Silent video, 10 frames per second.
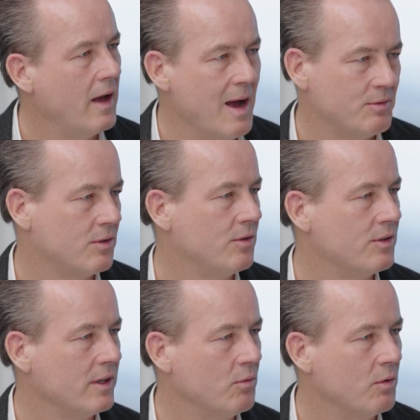
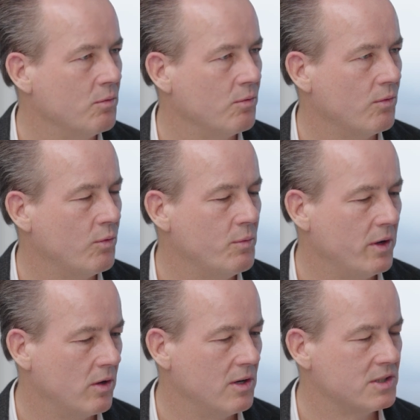Absolutely. When we
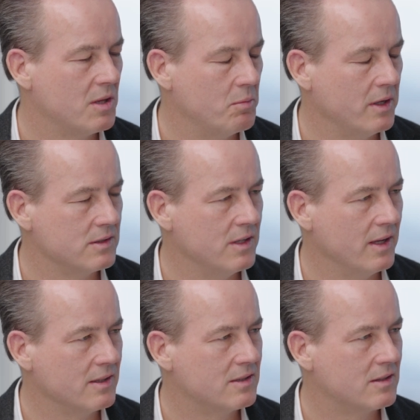launched the
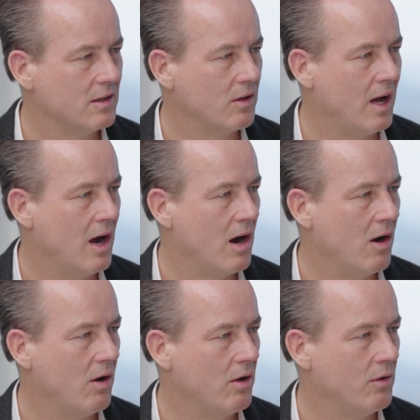business,
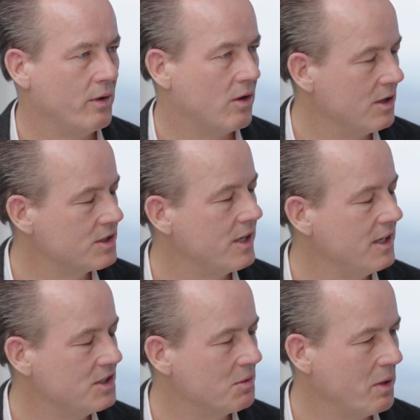we launched it
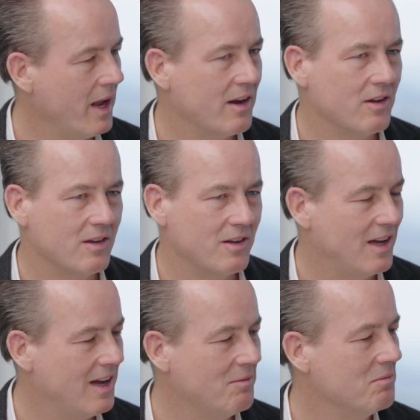in Japan,
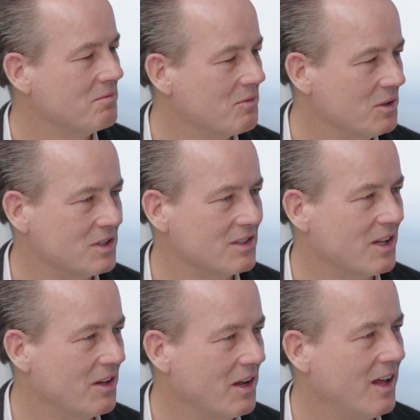which is a
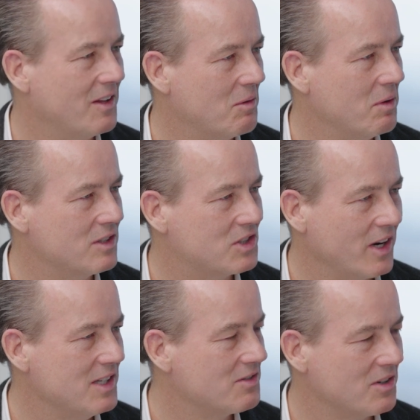little bit
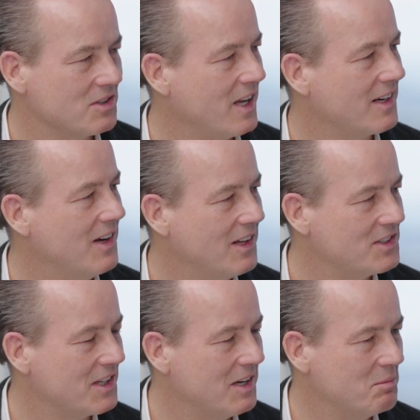strange for
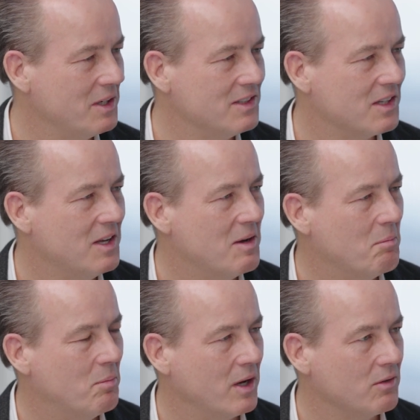technology companies.
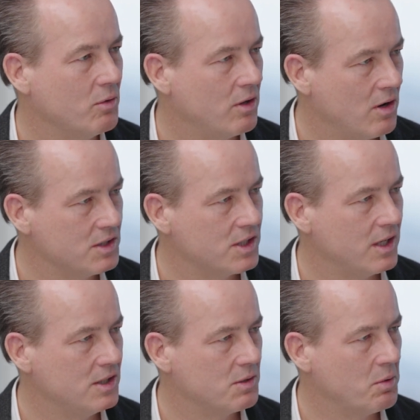But we launched
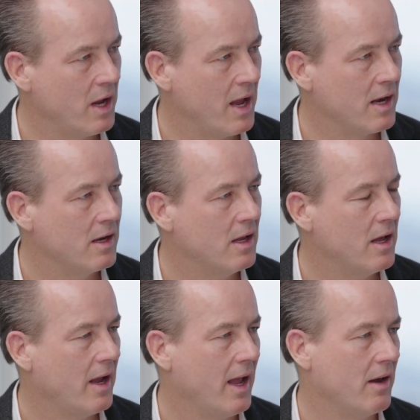in Japan,
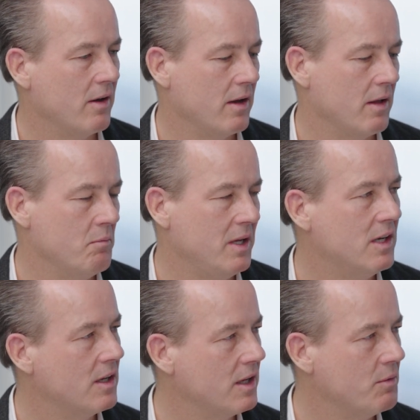and
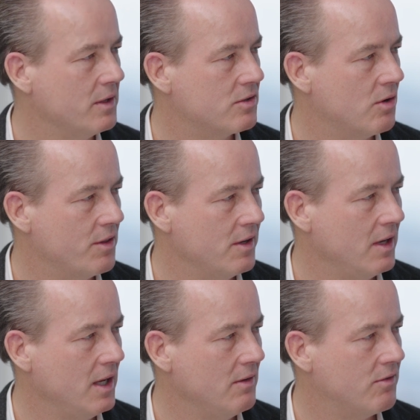immediately we saw the
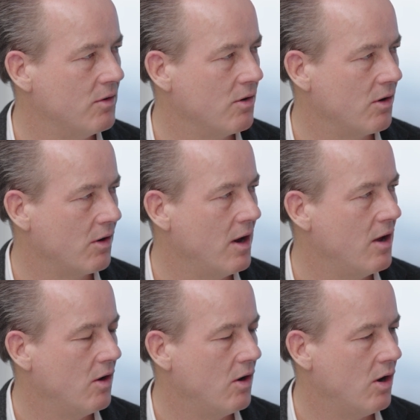need for
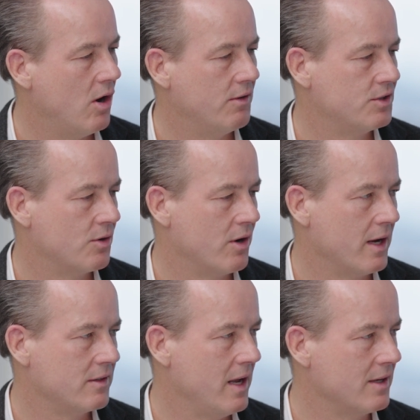offshore
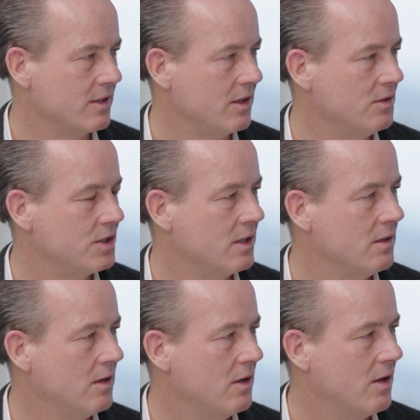
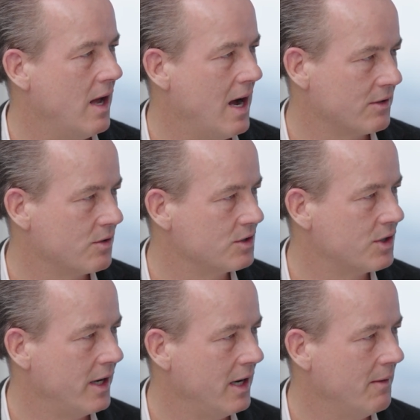execution, outsourced
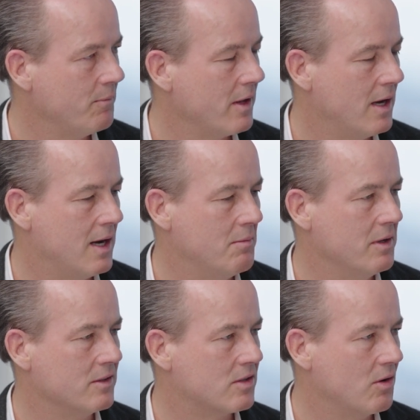trading.
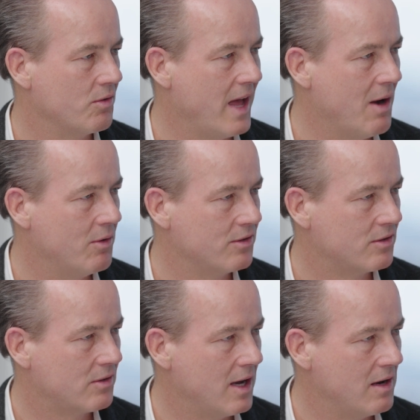And so that
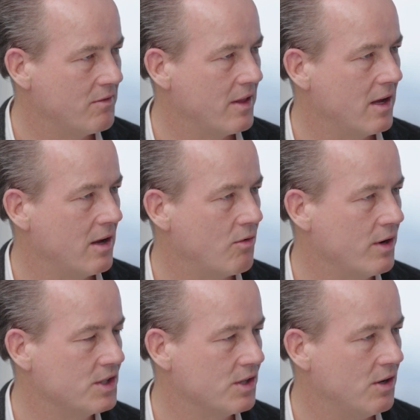was kind of the
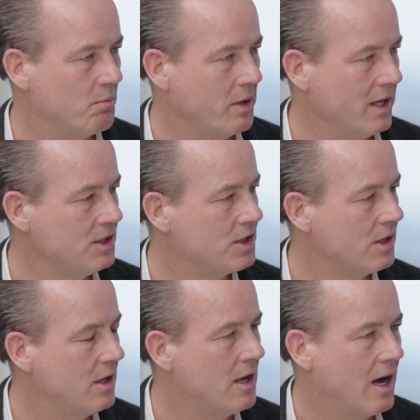original pitch.
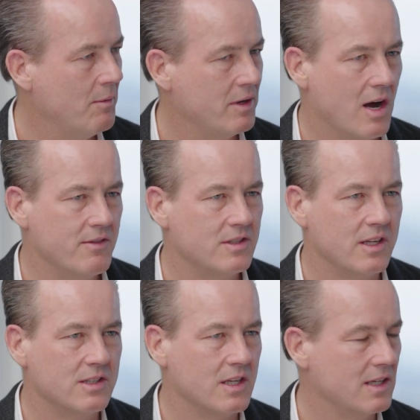I mean, obviously,
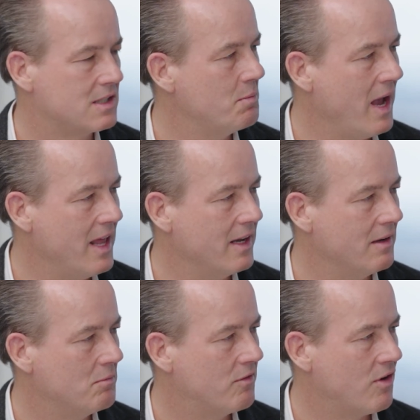it's expanded
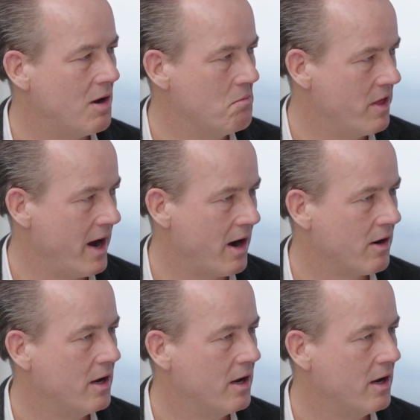from there.